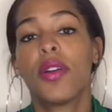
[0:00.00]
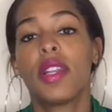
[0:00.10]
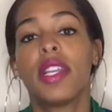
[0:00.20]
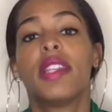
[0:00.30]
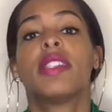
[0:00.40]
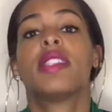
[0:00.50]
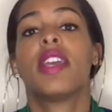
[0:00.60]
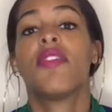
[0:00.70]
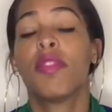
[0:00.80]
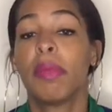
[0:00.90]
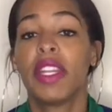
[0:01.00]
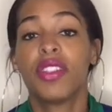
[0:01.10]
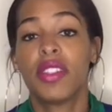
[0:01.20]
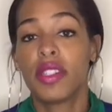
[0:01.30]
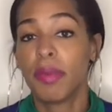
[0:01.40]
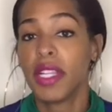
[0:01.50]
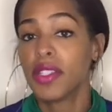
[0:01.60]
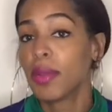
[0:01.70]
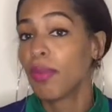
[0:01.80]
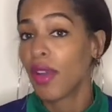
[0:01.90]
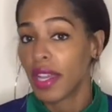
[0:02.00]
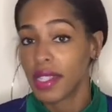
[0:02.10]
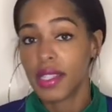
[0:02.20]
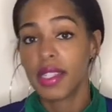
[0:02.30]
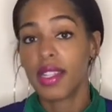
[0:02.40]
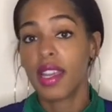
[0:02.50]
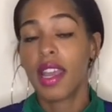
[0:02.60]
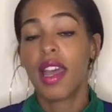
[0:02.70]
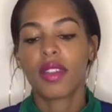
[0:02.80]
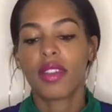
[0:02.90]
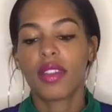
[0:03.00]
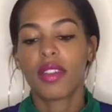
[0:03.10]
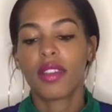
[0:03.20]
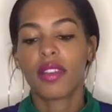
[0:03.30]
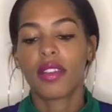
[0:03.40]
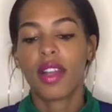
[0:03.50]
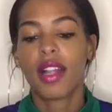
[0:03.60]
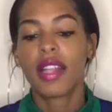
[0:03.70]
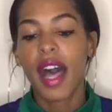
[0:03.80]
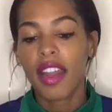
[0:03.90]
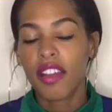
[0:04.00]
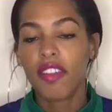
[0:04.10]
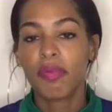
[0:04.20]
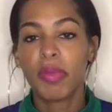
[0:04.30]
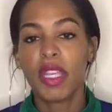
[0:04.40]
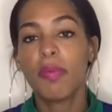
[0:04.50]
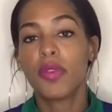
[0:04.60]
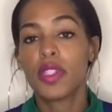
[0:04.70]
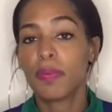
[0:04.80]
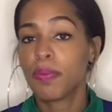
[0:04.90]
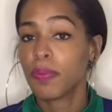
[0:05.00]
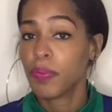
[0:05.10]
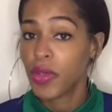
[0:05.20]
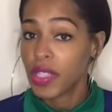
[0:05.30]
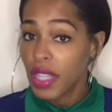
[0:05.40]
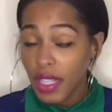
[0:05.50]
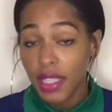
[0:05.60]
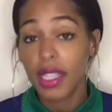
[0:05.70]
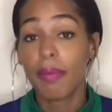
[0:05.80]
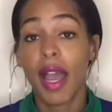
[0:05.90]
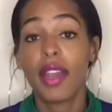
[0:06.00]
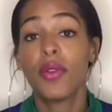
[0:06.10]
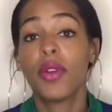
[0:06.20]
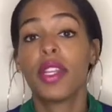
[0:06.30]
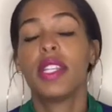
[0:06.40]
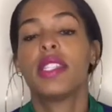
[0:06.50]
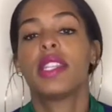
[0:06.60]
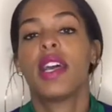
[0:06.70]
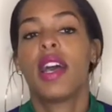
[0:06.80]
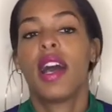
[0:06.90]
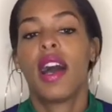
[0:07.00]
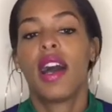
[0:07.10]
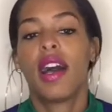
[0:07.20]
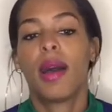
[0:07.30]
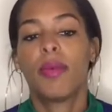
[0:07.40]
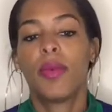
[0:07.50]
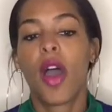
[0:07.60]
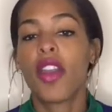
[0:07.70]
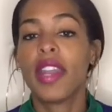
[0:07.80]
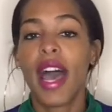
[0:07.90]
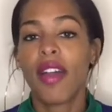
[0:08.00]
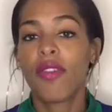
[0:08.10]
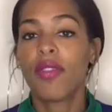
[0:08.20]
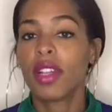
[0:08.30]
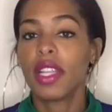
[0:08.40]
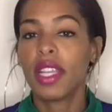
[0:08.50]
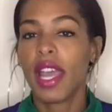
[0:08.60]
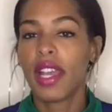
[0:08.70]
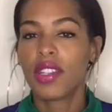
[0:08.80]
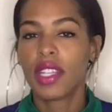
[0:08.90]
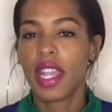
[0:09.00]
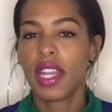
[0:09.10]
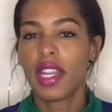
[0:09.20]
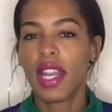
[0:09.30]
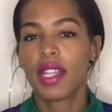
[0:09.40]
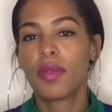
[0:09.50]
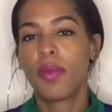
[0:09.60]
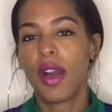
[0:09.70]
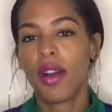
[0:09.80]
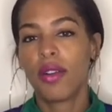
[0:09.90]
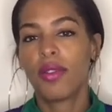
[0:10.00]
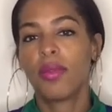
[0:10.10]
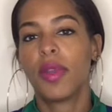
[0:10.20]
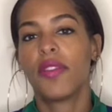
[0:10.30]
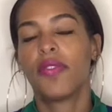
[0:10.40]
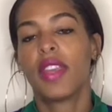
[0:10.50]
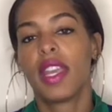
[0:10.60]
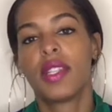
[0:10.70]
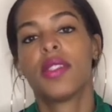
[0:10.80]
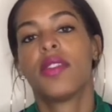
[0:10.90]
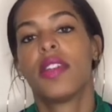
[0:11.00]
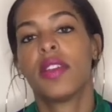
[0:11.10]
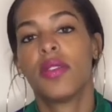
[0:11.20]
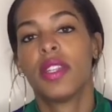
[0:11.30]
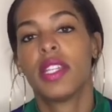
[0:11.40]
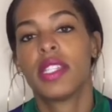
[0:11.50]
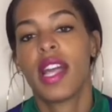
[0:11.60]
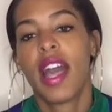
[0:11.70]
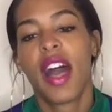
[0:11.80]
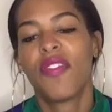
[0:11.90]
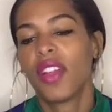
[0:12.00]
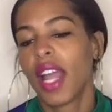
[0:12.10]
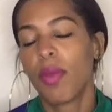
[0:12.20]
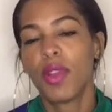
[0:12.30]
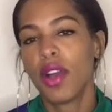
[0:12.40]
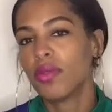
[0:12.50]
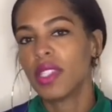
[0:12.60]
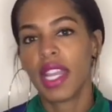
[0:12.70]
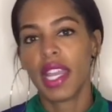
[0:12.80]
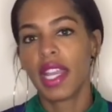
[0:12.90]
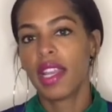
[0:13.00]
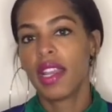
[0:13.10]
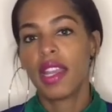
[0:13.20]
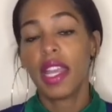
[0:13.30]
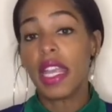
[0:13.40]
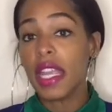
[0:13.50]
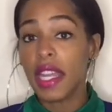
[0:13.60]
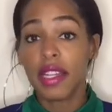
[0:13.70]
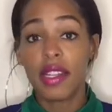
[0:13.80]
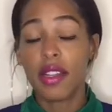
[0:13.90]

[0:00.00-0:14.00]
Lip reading: is information is being suppressed. A lot of people, particularly minorities, are not really educated as well with cancer and illness. I feel like we don't dig in